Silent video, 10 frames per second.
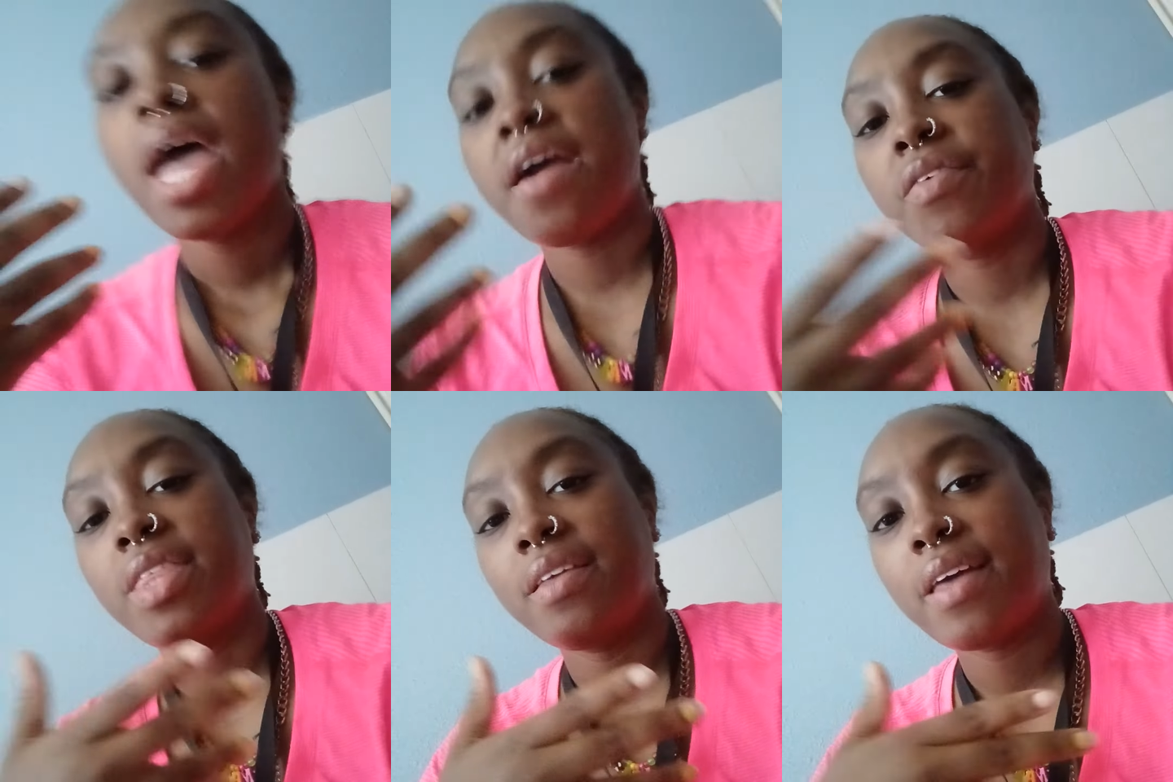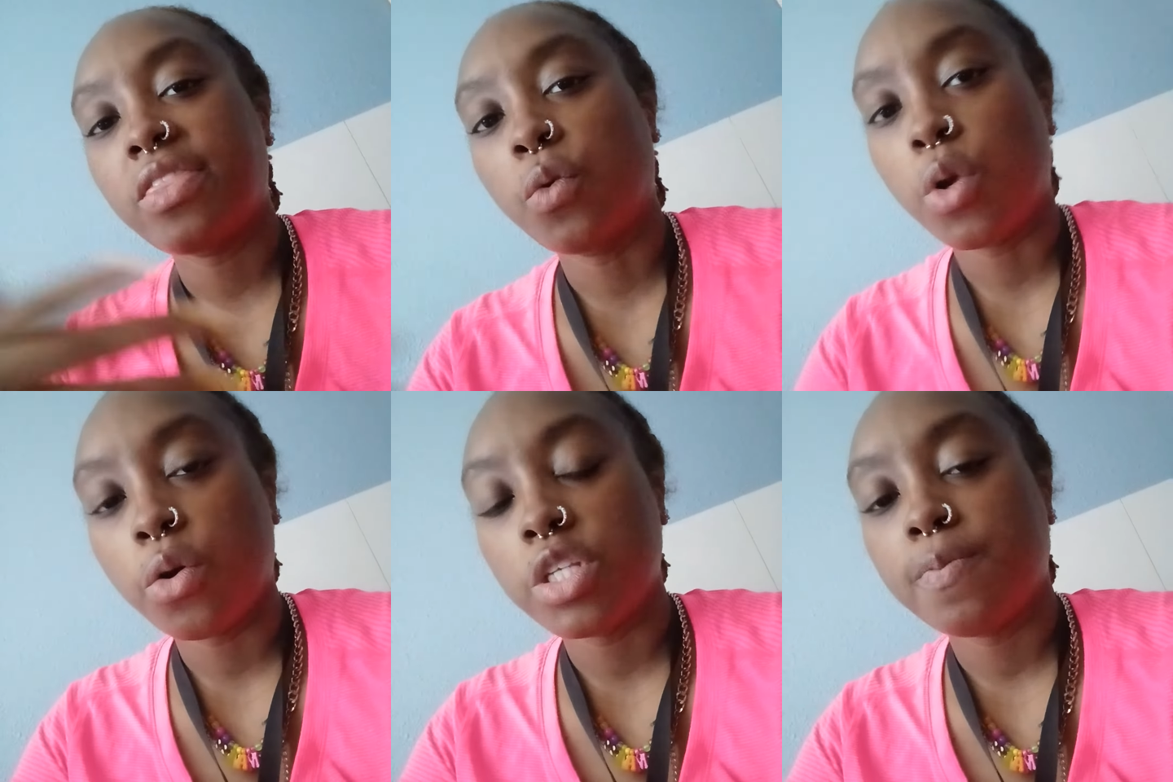everything that the
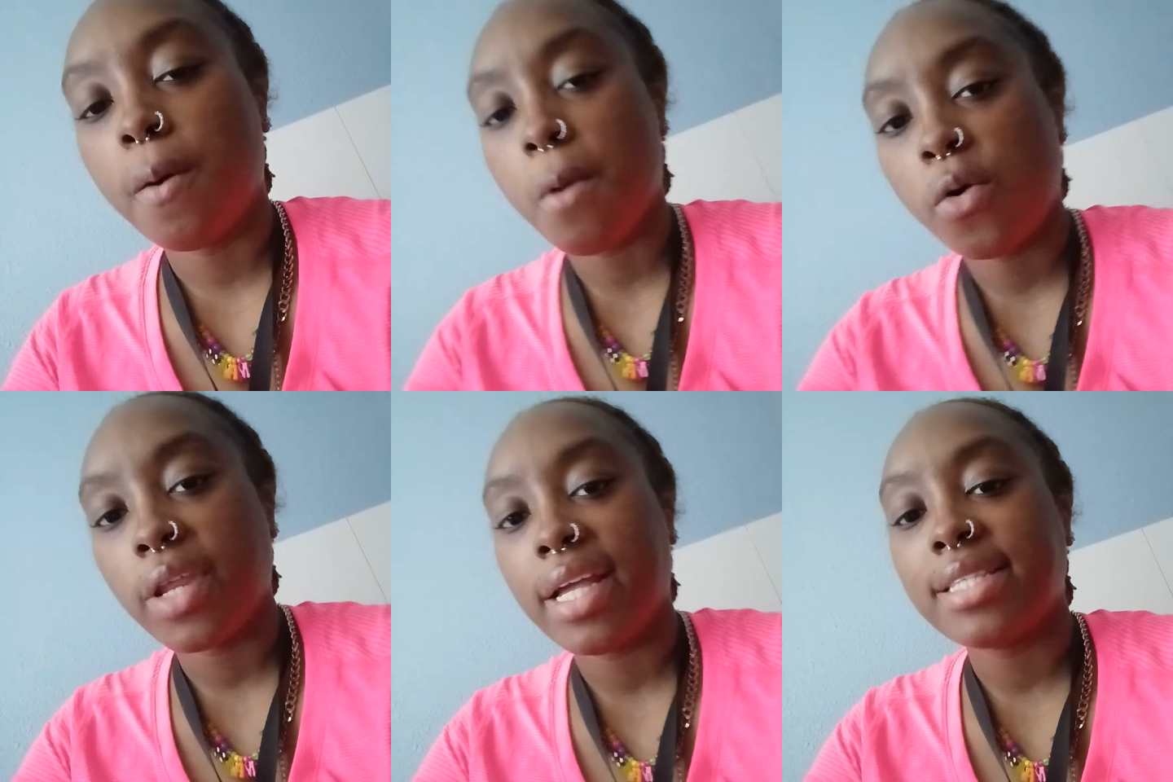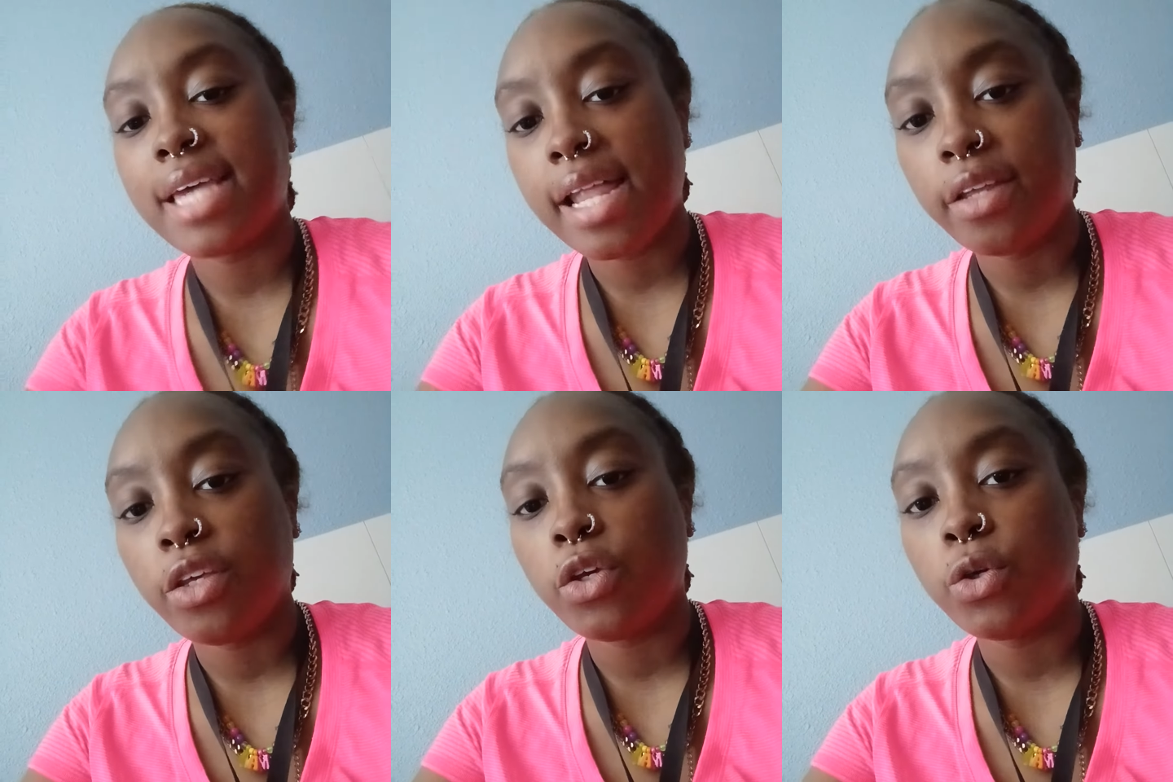world is promoting,
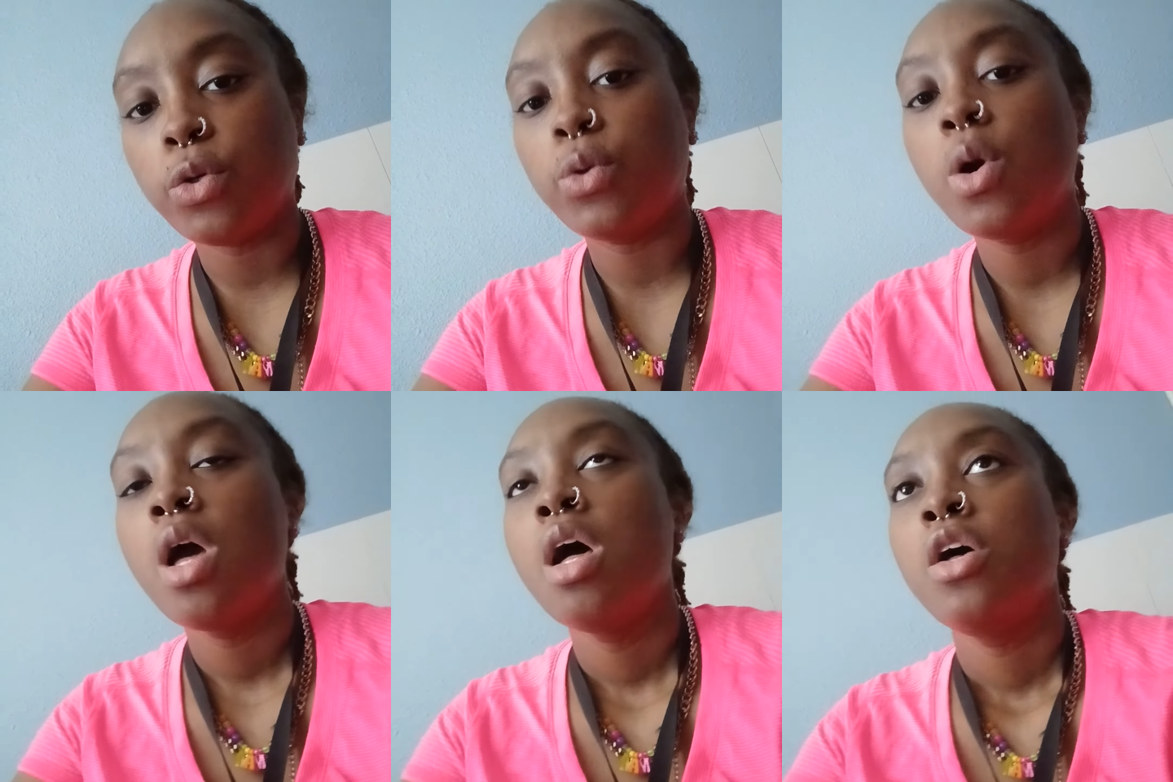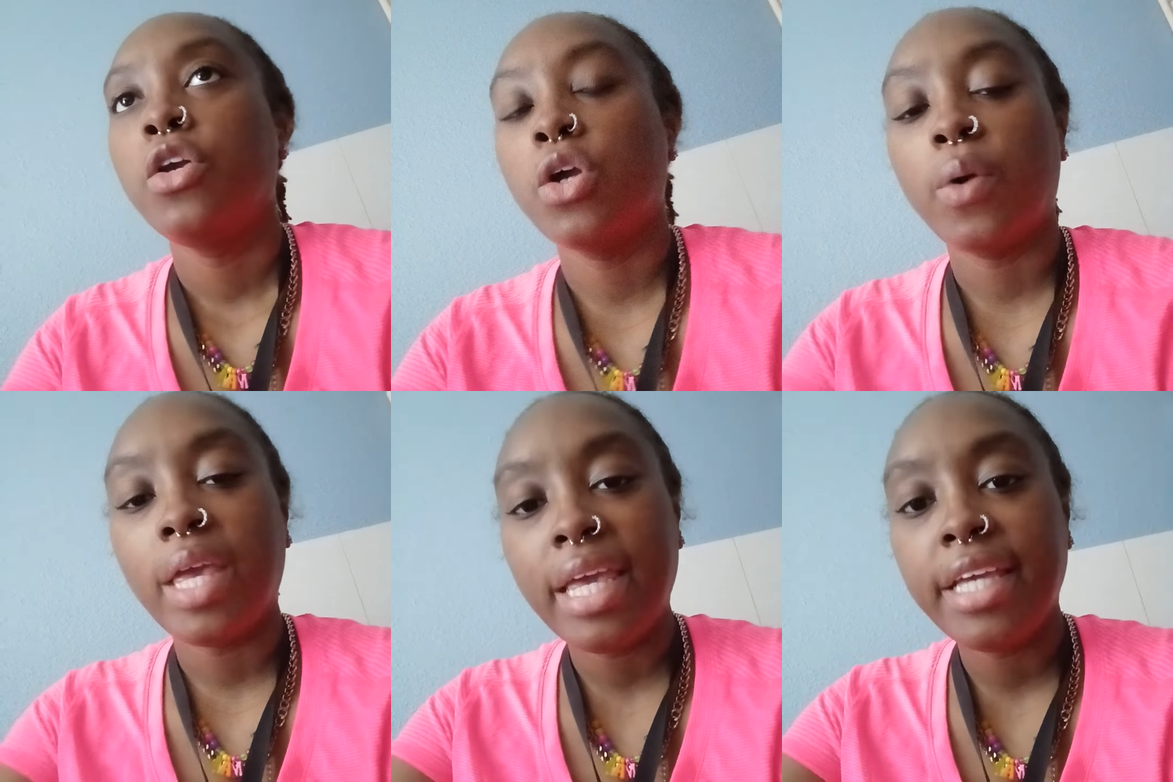telling you, you know,
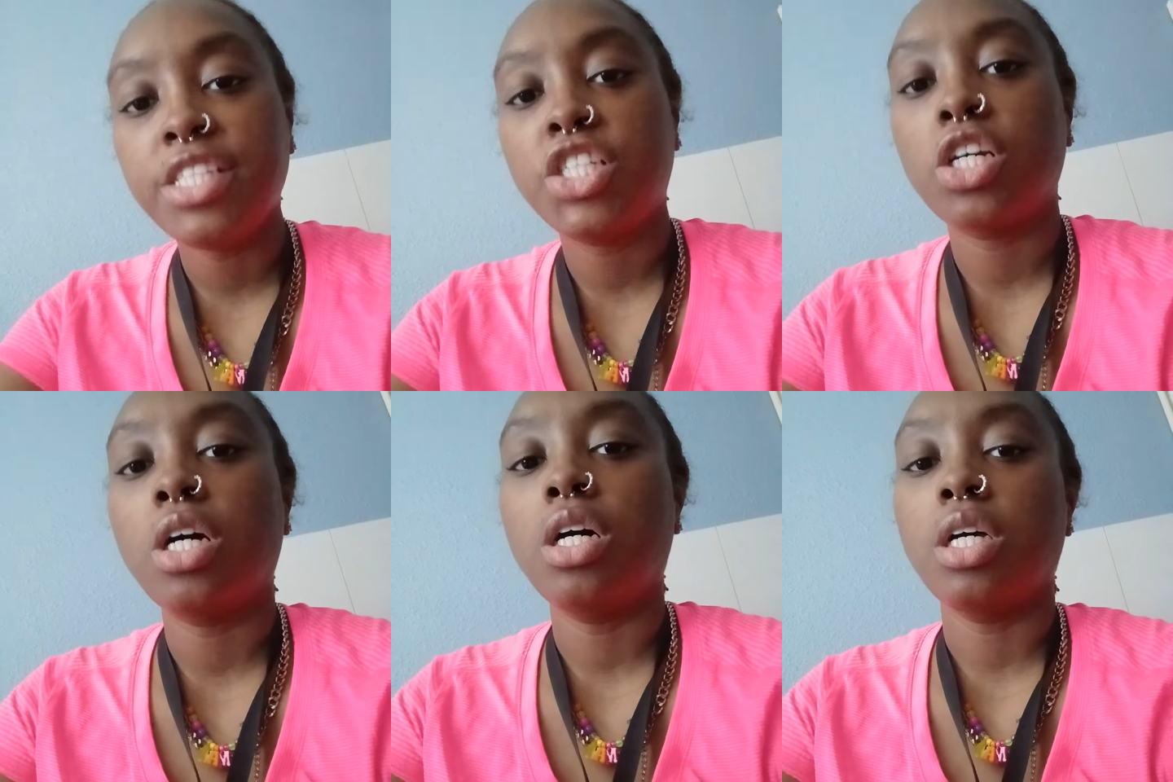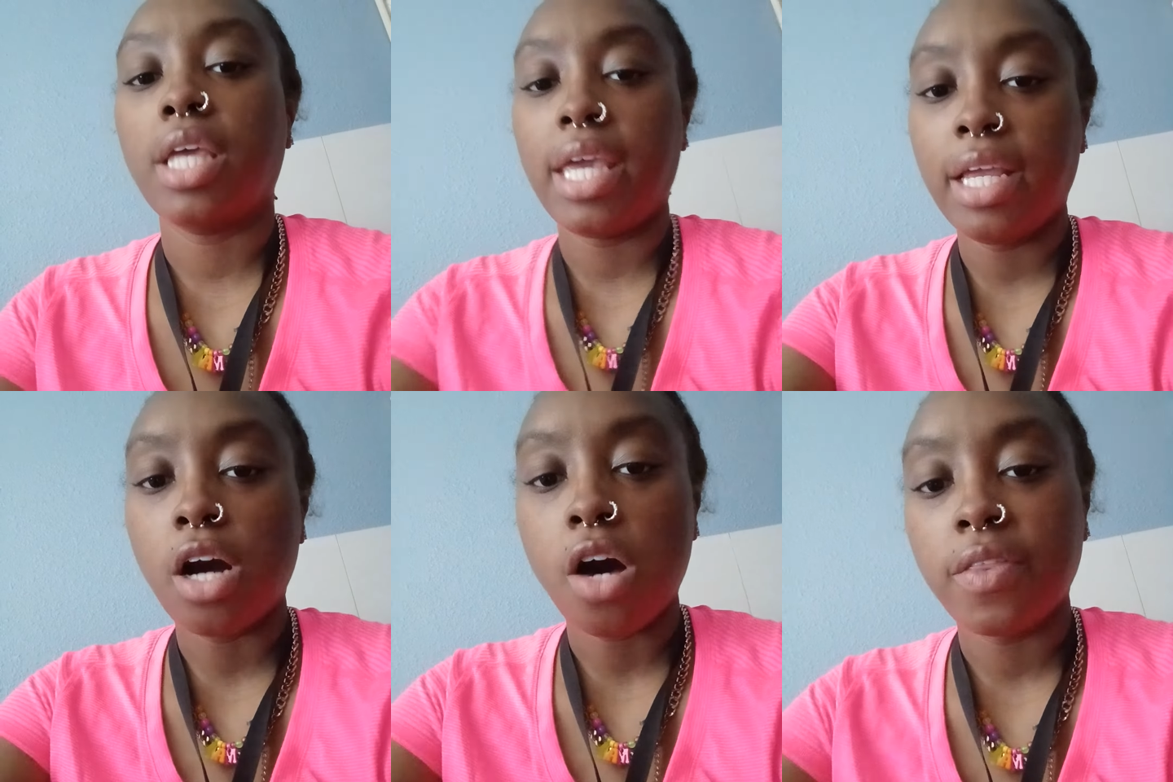eat junk, eat
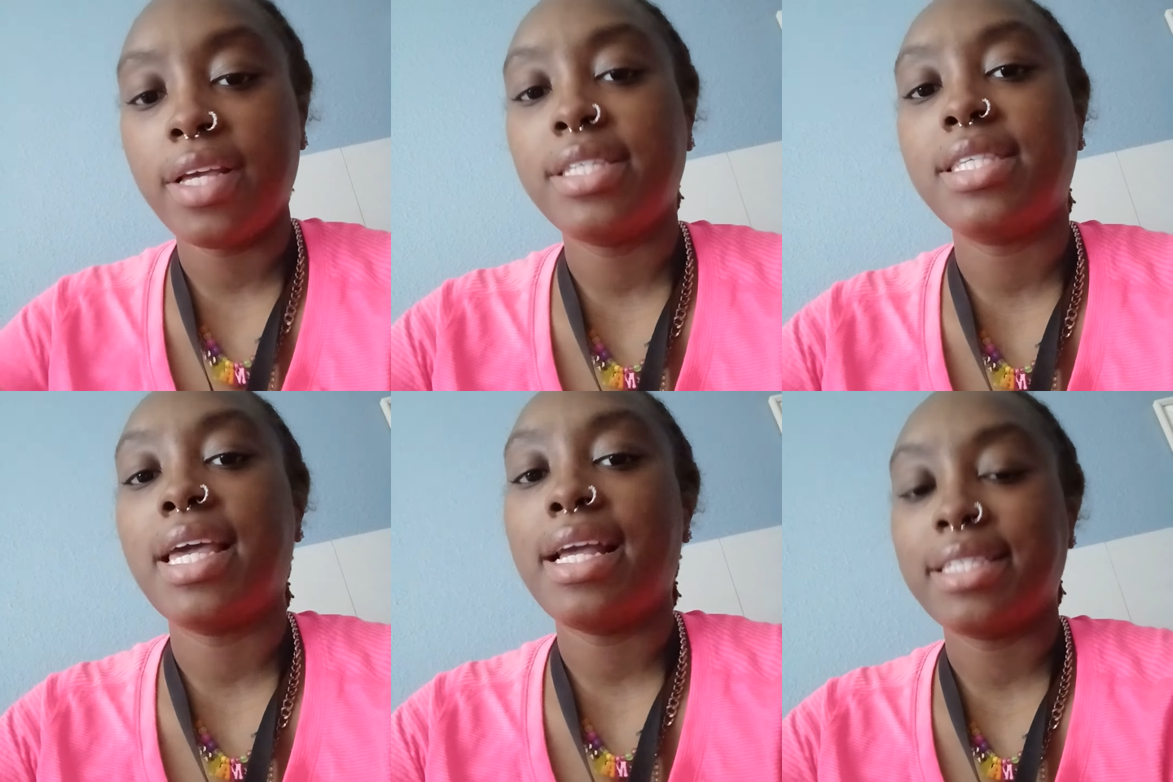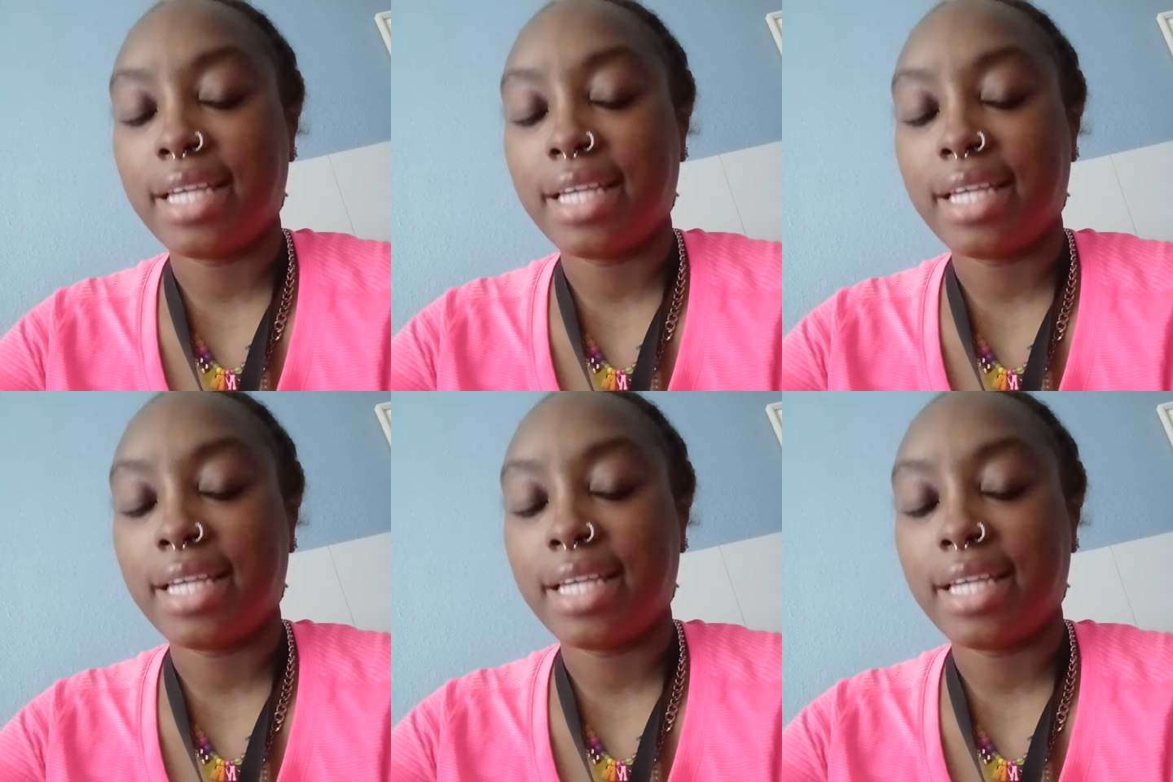all these things.